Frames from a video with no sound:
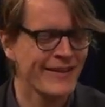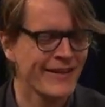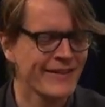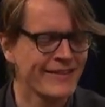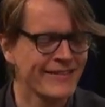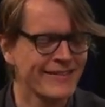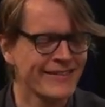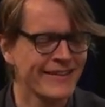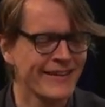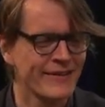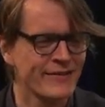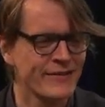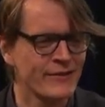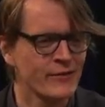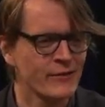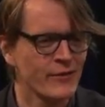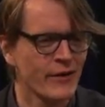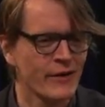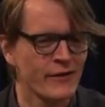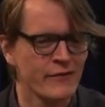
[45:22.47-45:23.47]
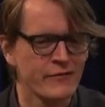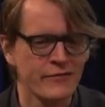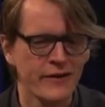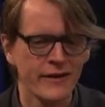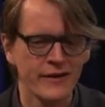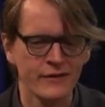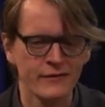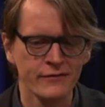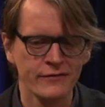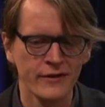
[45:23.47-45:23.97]
it, that you are a
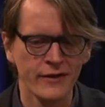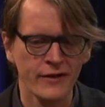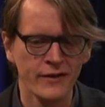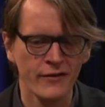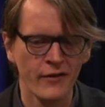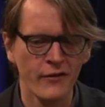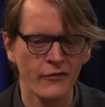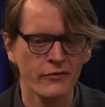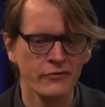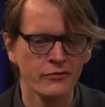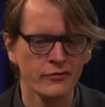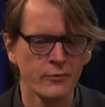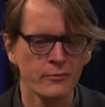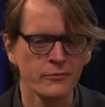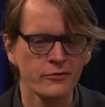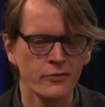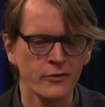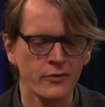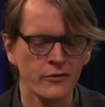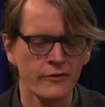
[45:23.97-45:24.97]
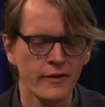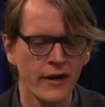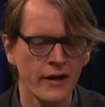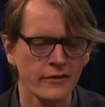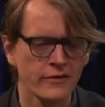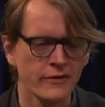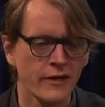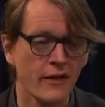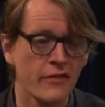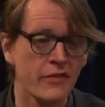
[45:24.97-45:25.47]
fan of uh, of some sort of license.